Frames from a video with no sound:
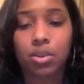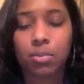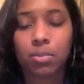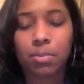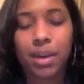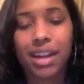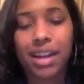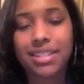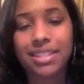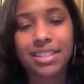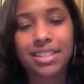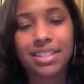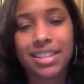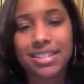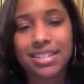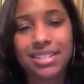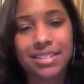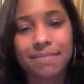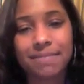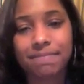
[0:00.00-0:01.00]
Boxing
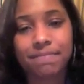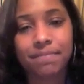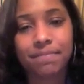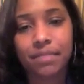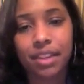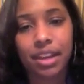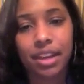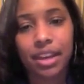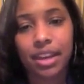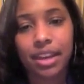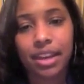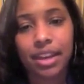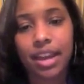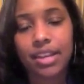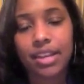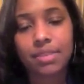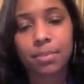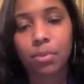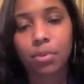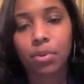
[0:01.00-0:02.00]
isn't
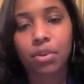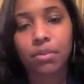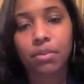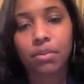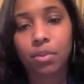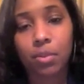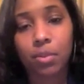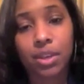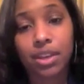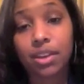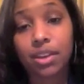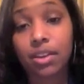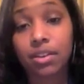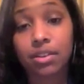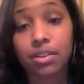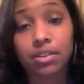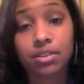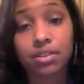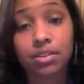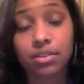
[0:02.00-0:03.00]
a sport for the weak.
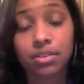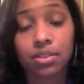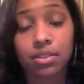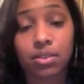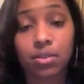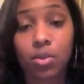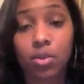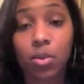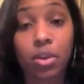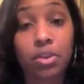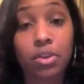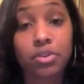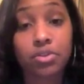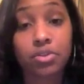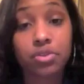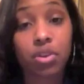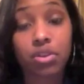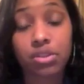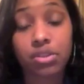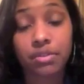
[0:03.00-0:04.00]
Only the
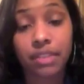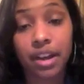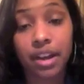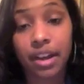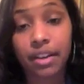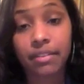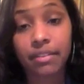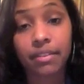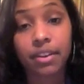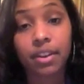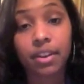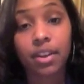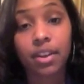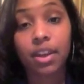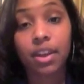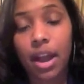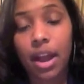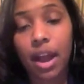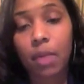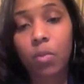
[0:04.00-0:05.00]
strong survive.
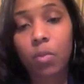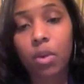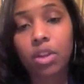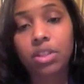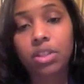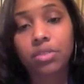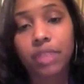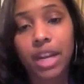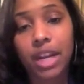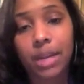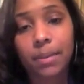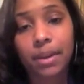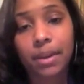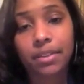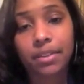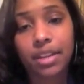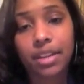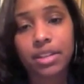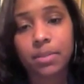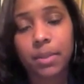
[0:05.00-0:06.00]
I wanted to write about
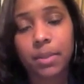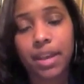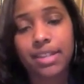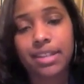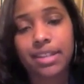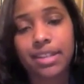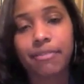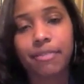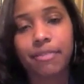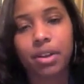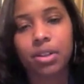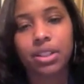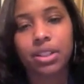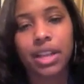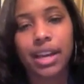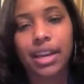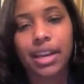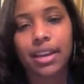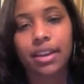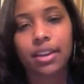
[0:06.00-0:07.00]
this because I felt
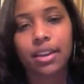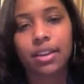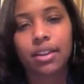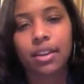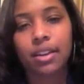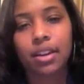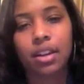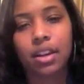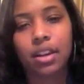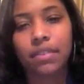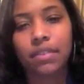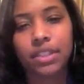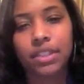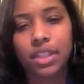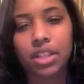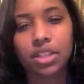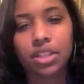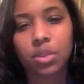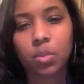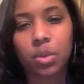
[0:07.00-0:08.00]
like enough
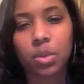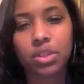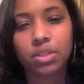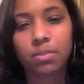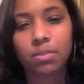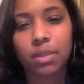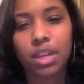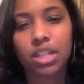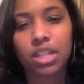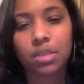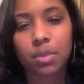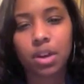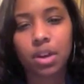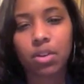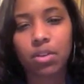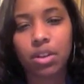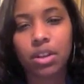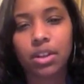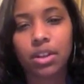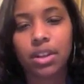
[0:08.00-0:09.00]
attention wasn't being spread
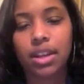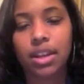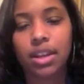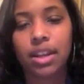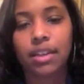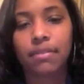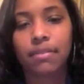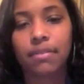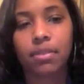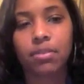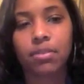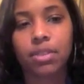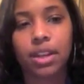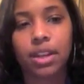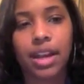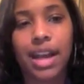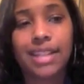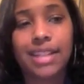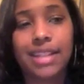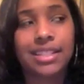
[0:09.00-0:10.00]
on it, and I felt
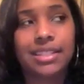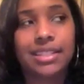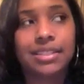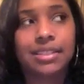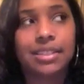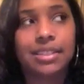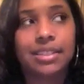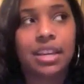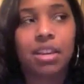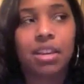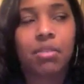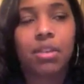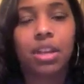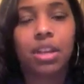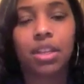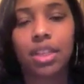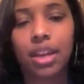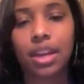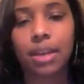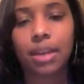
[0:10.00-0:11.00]
like I didn't hear
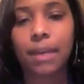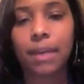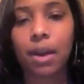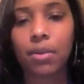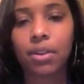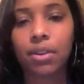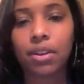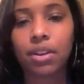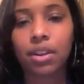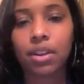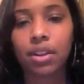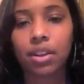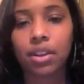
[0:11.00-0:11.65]
anything about it.